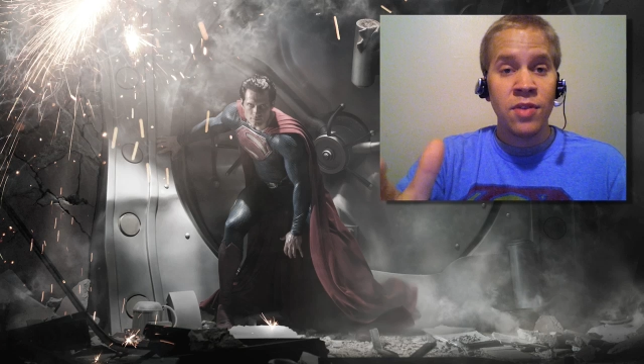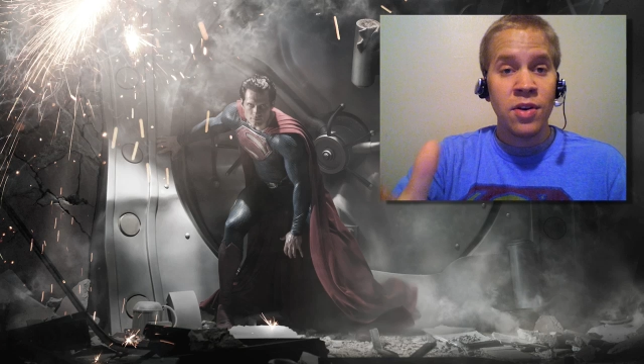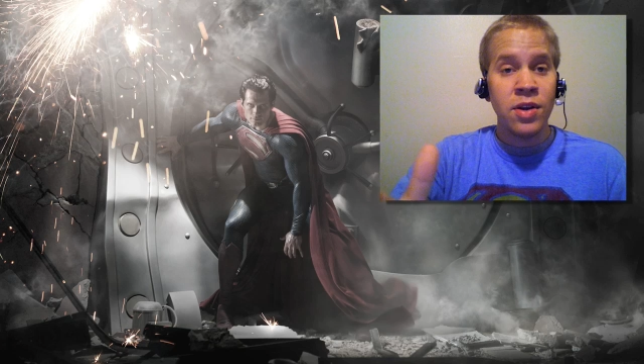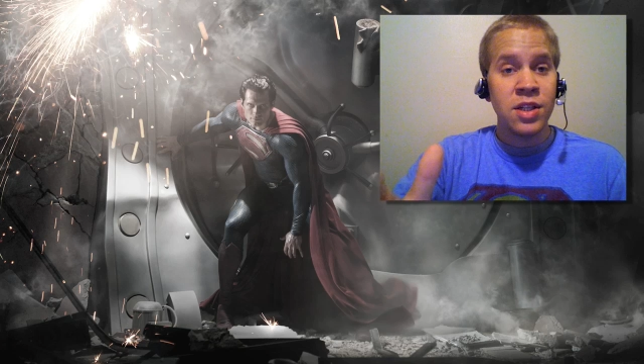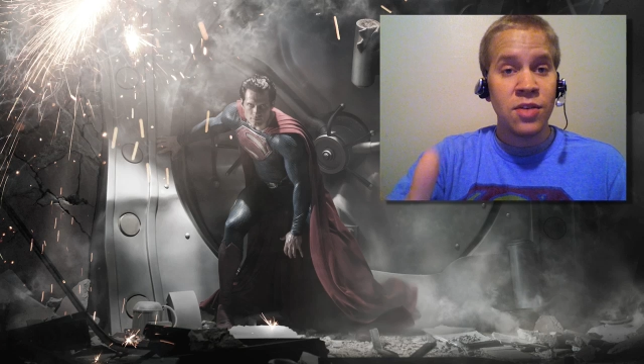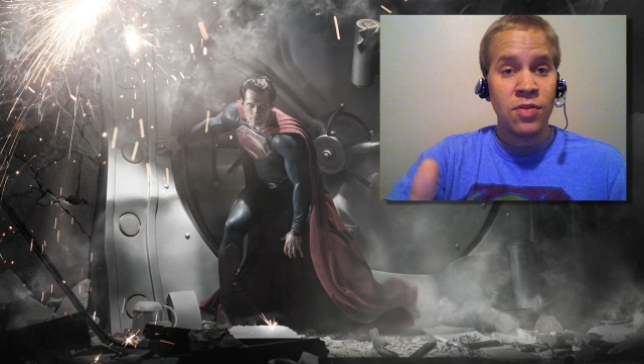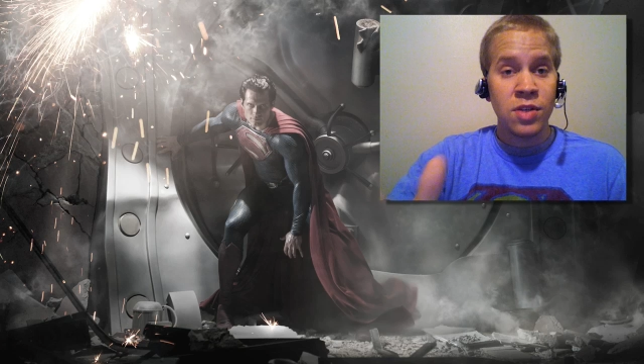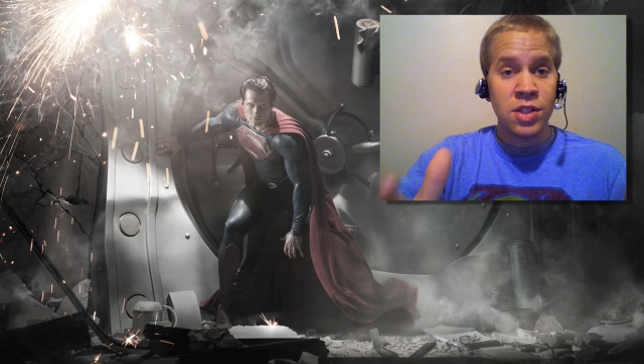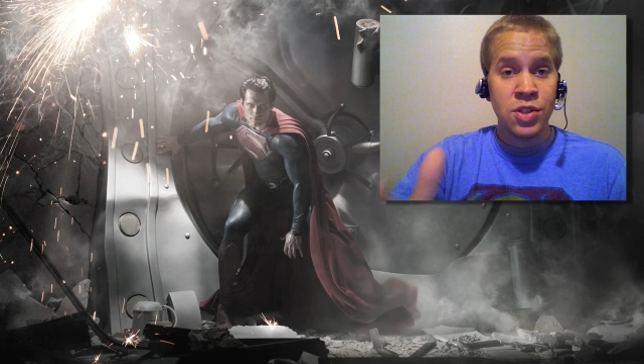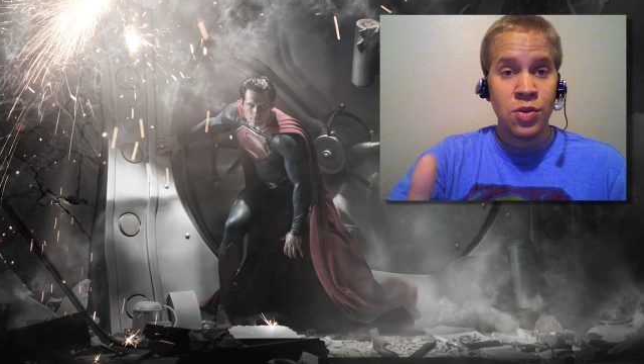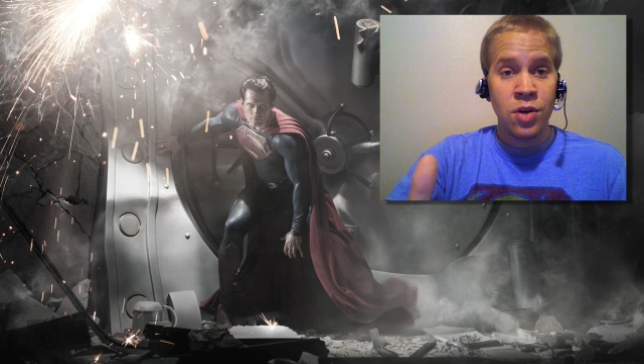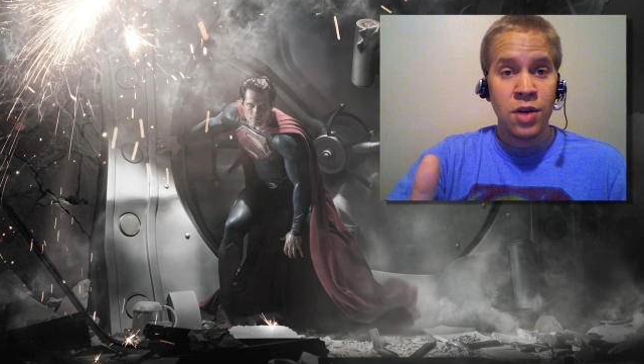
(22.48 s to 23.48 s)
very different
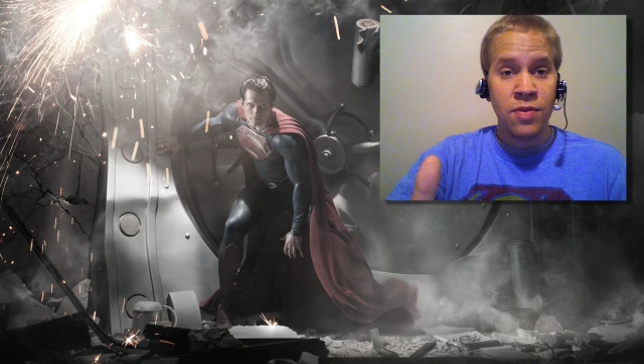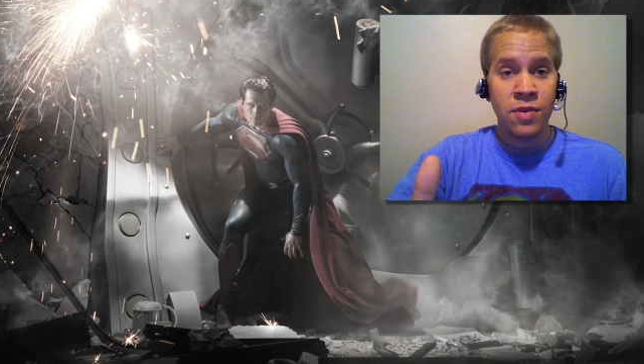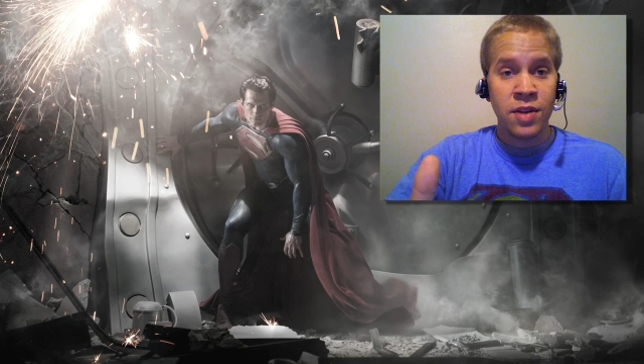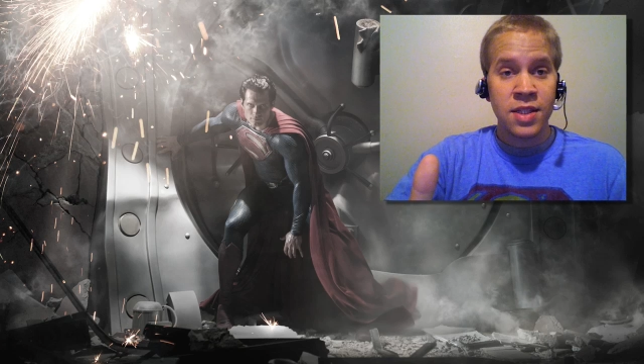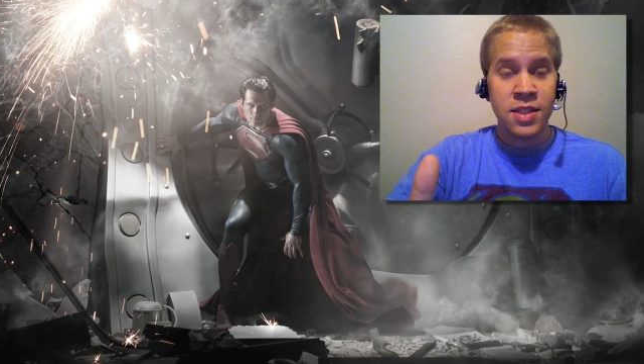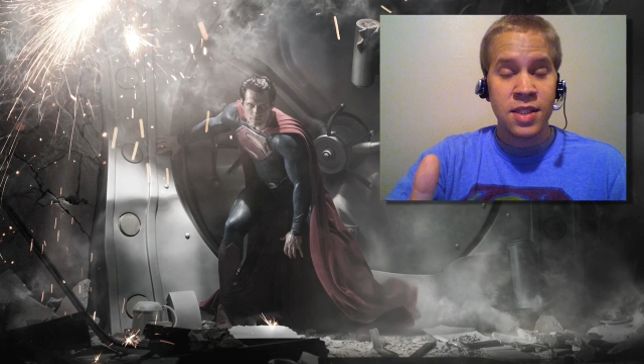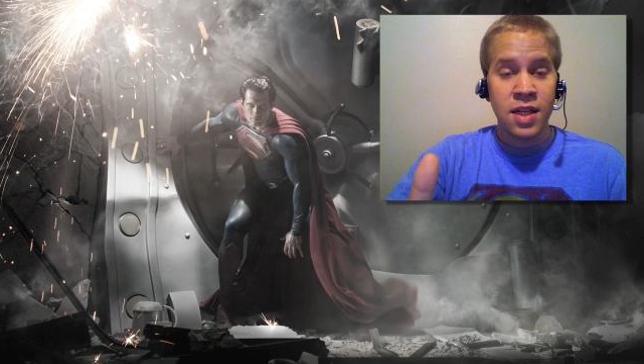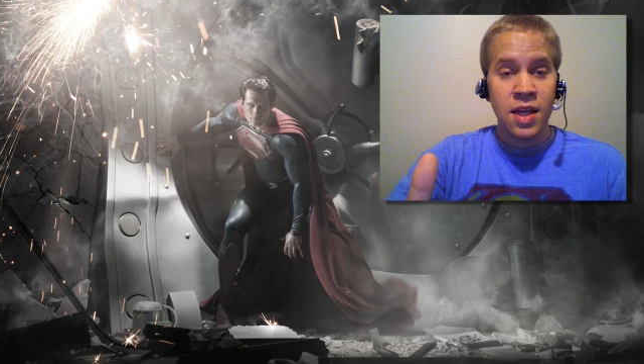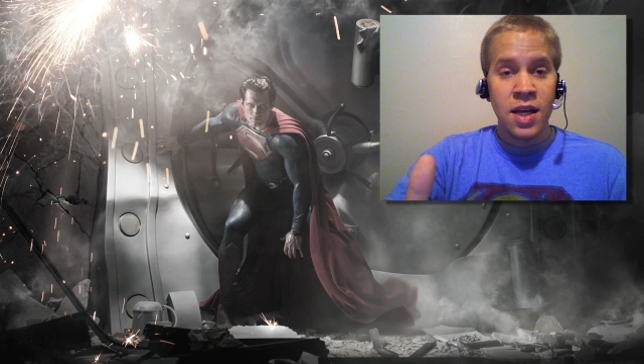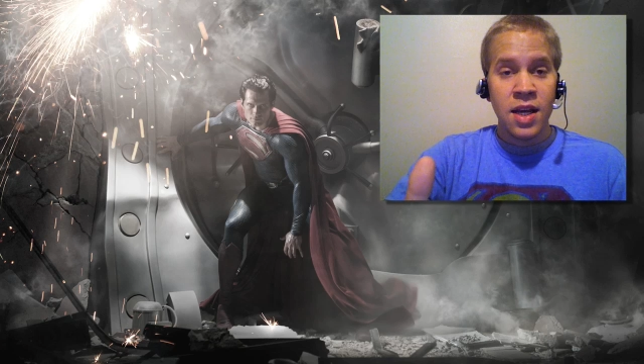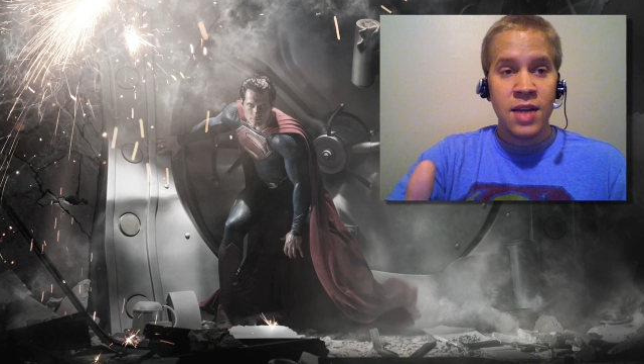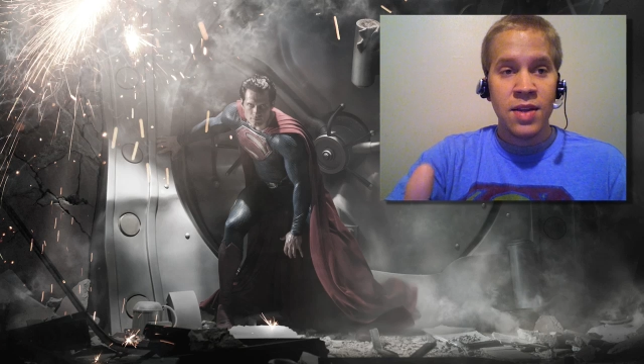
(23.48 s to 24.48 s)
story for this,
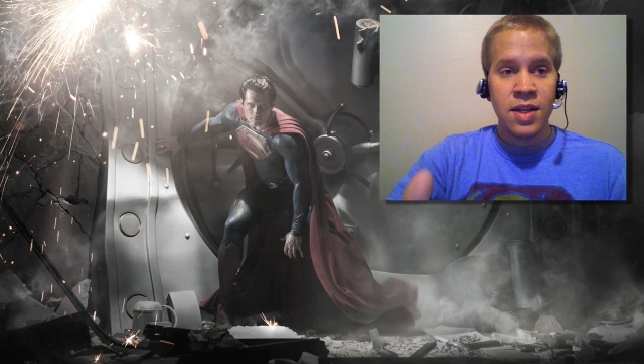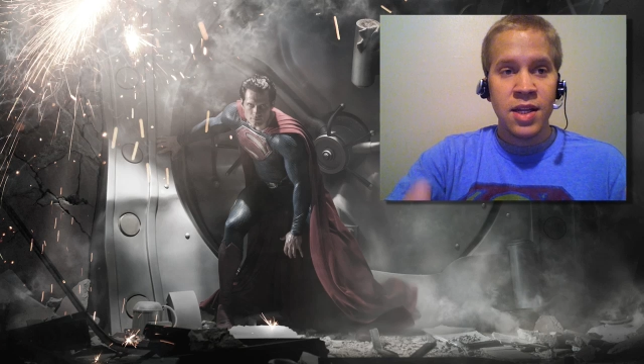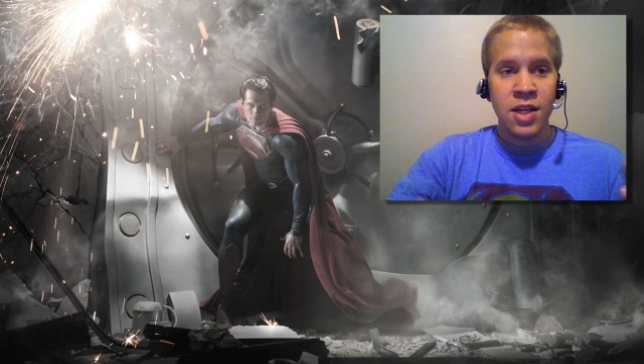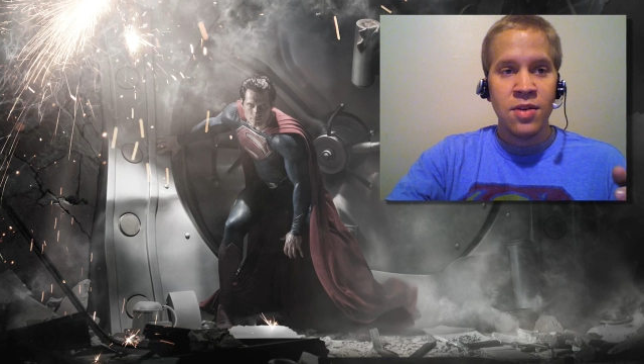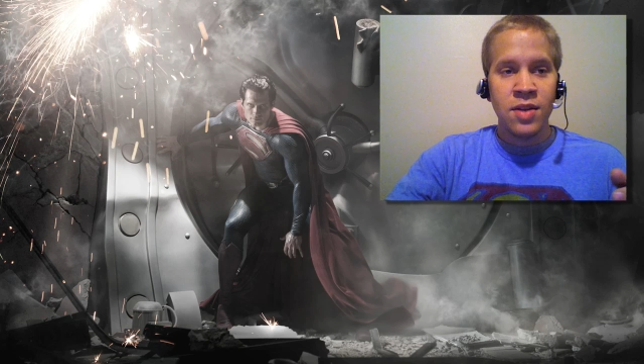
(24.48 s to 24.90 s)
and that